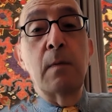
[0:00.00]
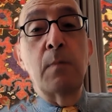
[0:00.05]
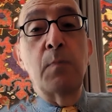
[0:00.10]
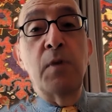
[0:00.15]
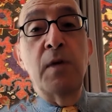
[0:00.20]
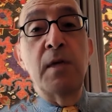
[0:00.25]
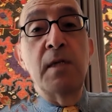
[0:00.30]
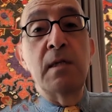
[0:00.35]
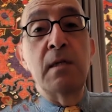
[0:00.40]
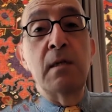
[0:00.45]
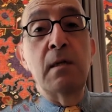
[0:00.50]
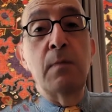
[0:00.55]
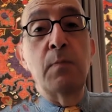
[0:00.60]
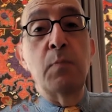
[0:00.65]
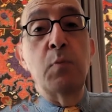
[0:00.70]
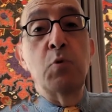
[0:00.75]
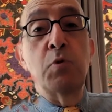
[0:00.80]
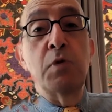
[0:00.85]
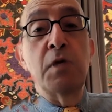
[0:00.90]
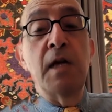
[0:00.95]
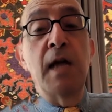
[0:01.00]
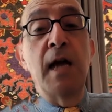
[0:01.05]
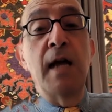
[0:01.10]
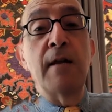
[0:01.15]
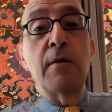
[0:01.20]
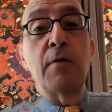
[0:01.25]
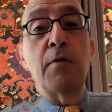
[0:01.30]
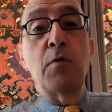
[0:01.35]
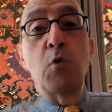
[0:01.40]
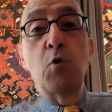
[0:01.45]
President Putin
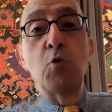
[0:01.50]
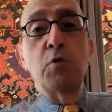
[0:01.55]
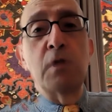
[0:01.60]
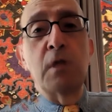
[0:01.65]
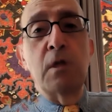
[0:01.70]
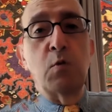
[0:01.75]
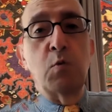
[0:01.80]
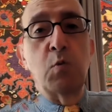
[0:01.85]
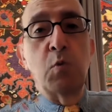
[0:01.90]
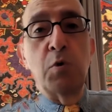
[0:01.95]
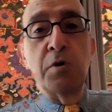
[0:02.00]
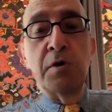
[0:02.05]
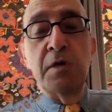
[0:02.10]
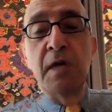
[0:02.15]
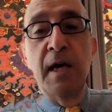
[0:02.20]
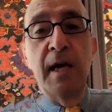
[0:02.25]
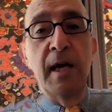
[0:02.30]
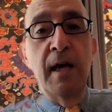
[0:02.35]
had thought it would.